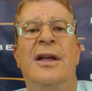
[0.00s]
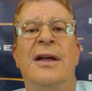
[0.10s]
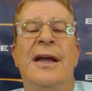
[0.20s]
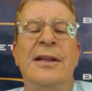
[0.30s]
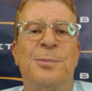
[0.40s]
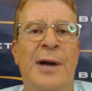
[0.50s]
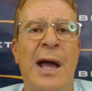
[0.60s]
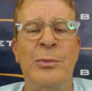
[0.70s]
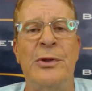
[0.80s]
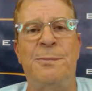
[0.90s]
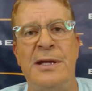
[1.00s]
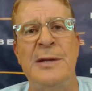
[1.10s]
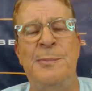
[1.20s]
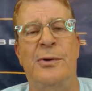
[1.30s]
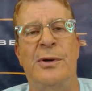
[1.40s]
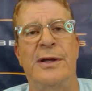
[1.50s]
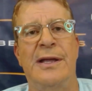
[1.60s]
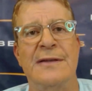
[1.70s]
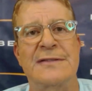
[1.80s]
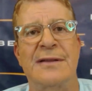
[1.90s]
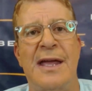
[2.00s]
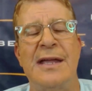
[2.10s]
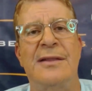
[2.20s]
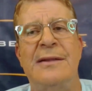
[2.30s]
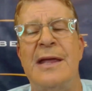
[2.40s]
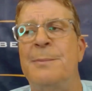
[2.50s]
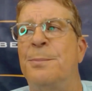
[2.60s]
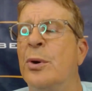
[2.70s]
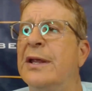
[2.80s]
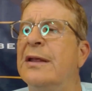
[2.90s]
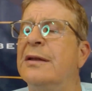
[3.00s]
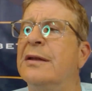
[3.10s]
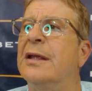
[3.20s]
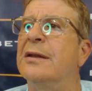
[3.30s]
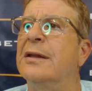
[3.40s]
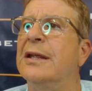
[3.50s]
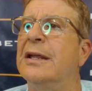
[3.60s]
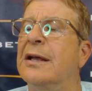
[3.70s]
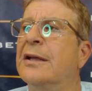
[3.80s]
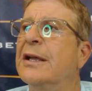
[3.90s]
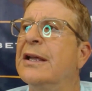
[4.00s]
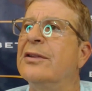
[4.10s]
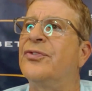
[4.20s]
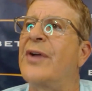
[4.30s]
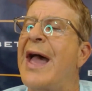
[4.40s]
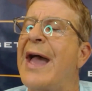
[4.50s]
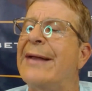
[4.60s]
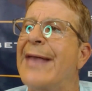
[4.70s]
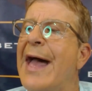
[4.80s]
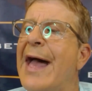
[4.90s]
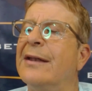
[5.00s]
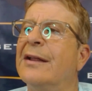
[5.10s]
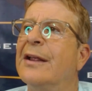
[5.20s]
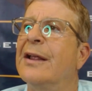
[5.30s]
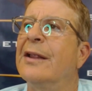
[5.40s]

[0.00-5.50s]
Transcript: And the problem with people is they put in the fact that